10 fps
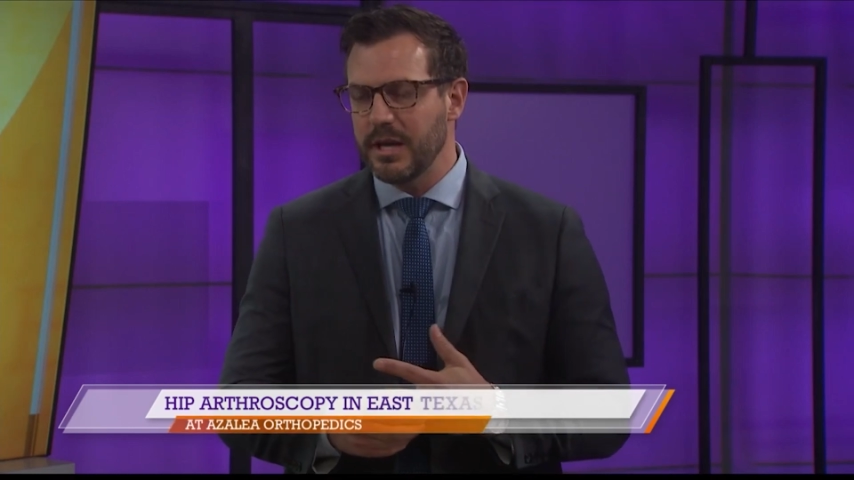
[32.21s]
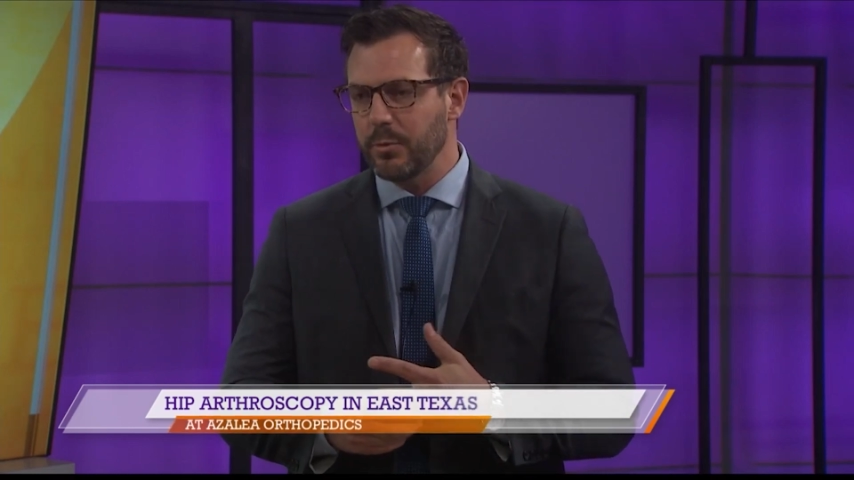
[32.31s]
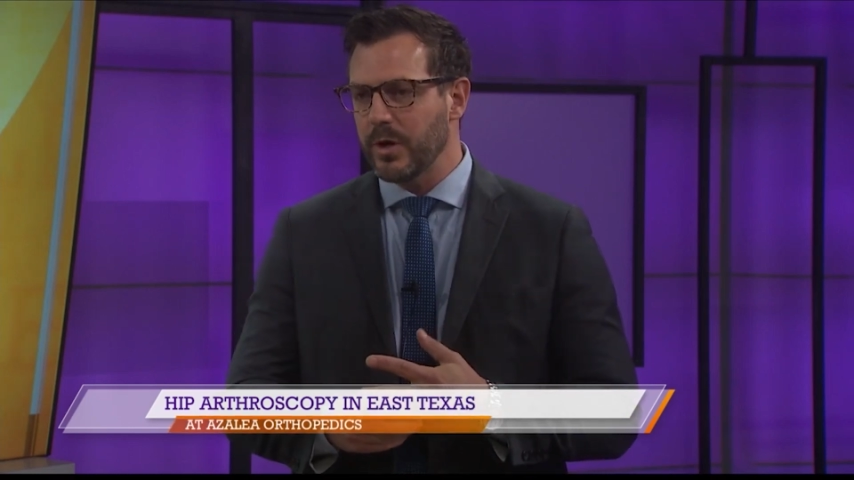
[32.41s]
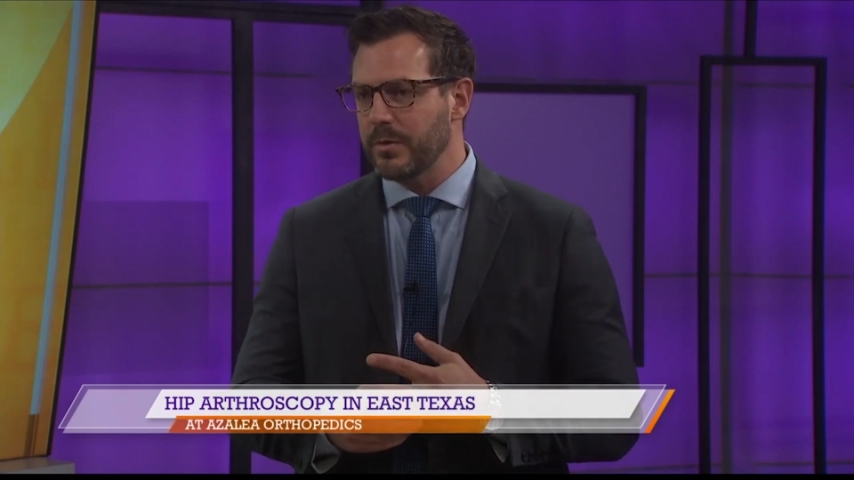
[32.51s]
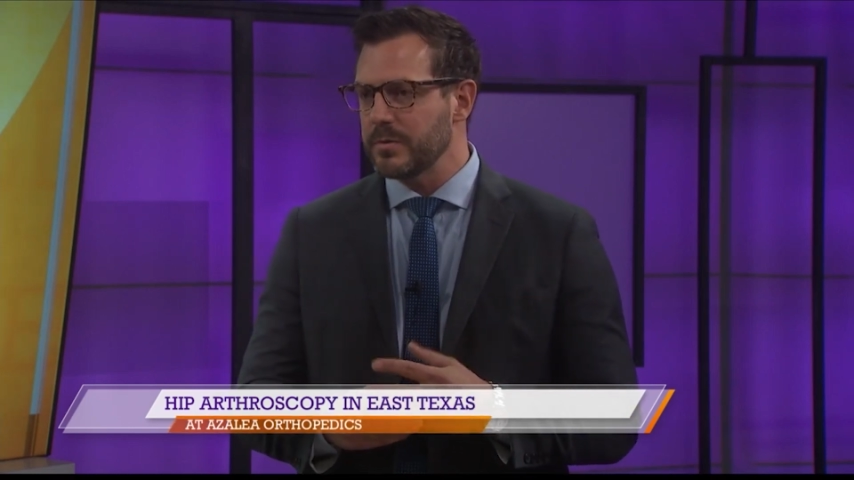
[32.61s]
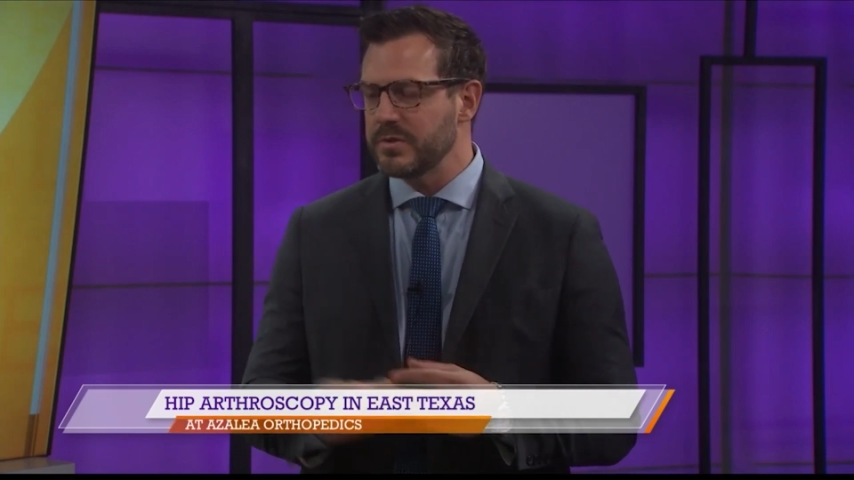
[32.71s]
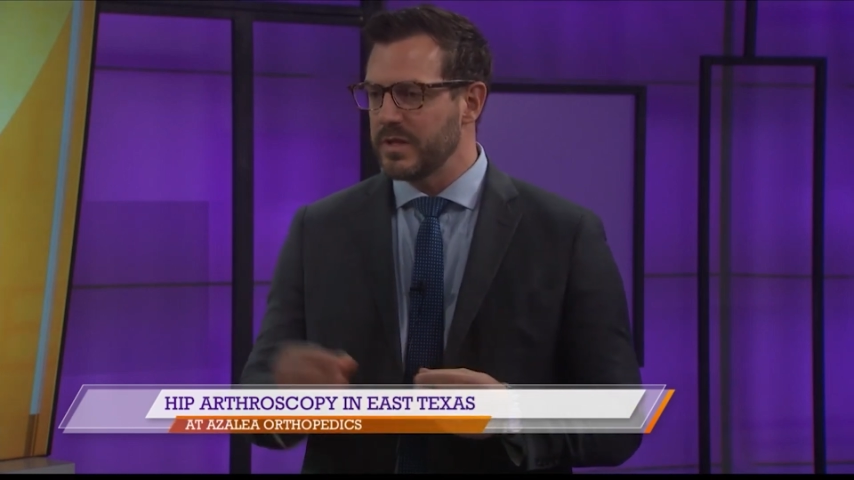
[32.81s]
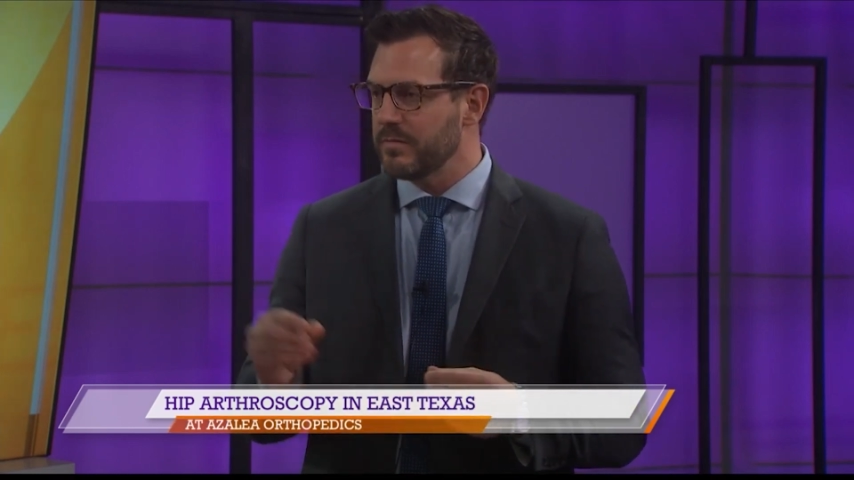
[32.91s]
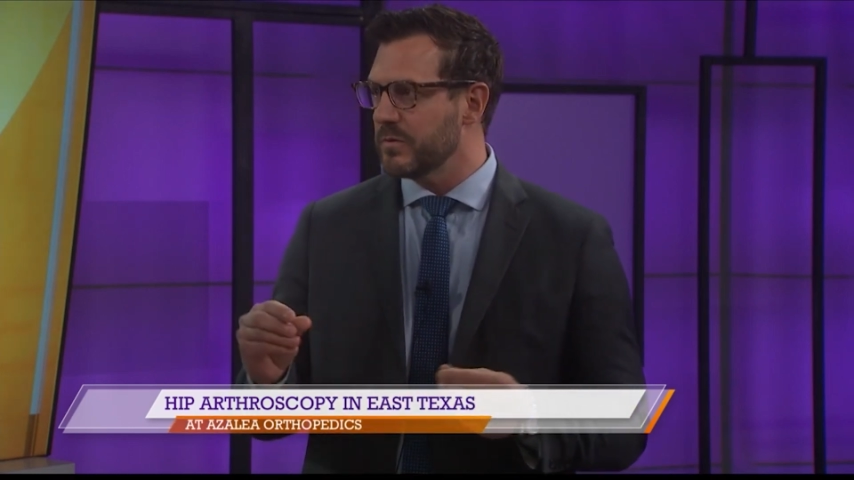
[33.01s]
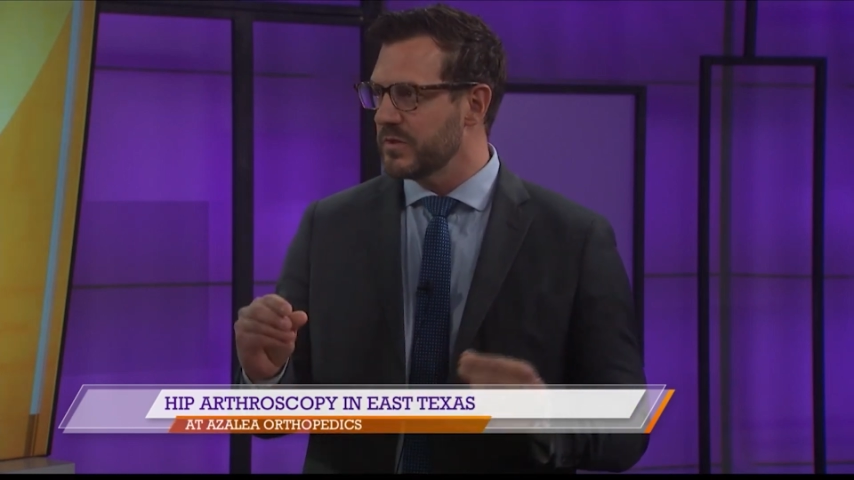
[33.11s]
and work through
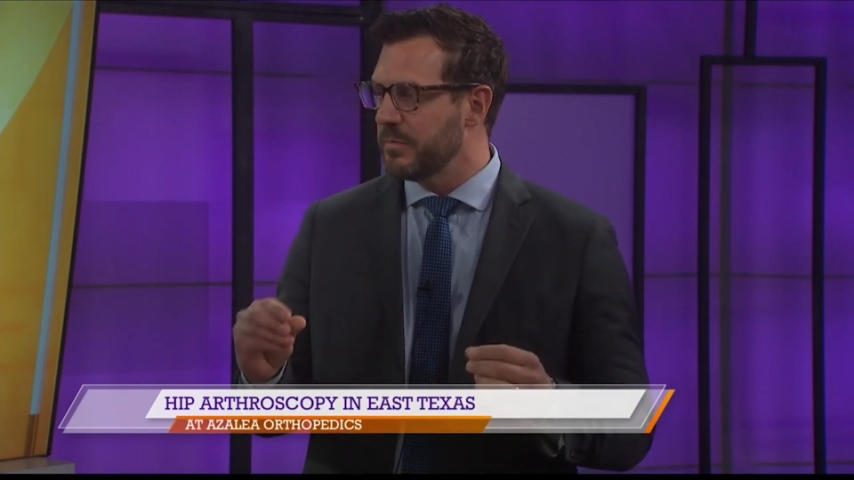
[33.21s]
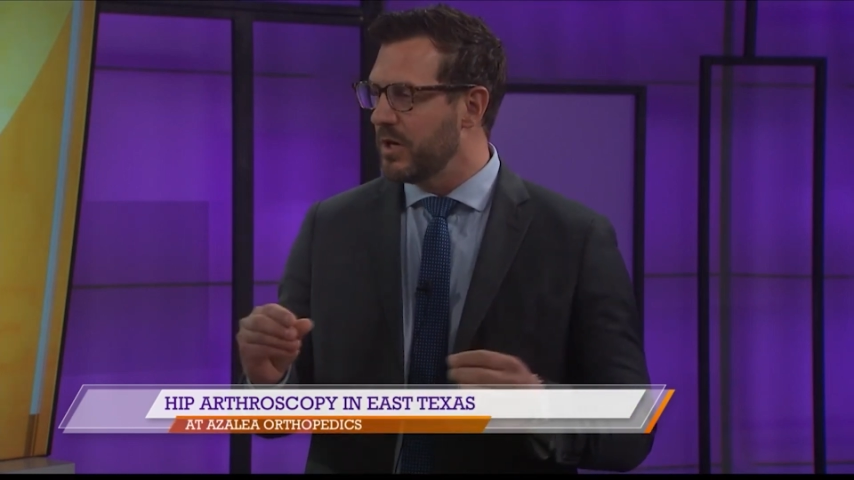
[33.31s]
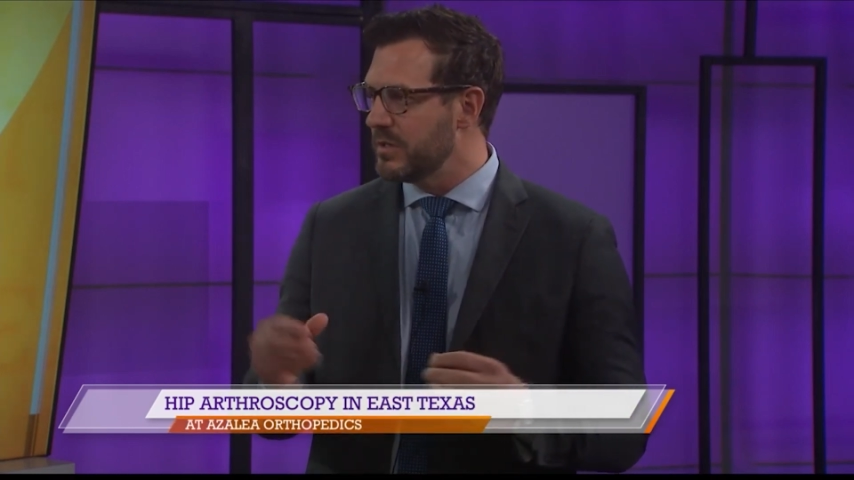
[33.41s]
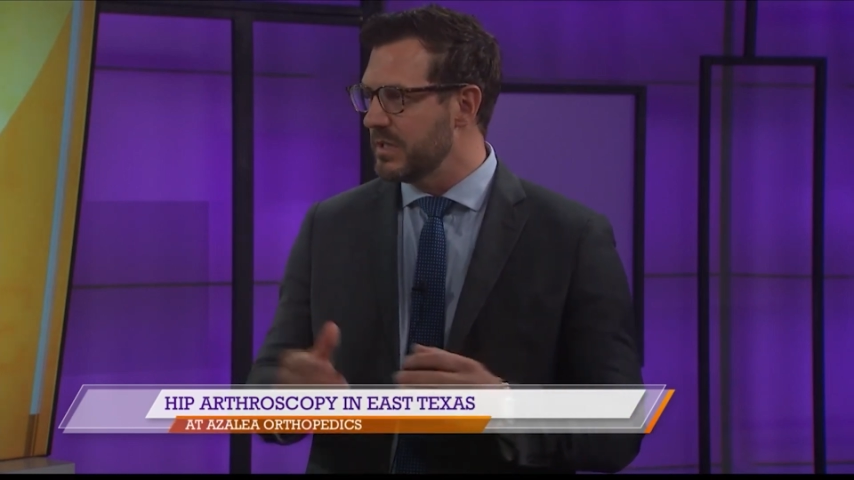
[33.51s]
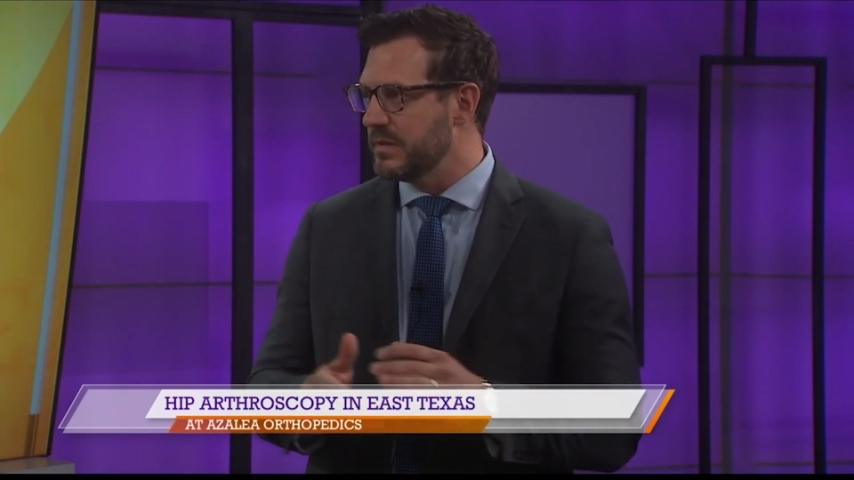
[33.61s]
several small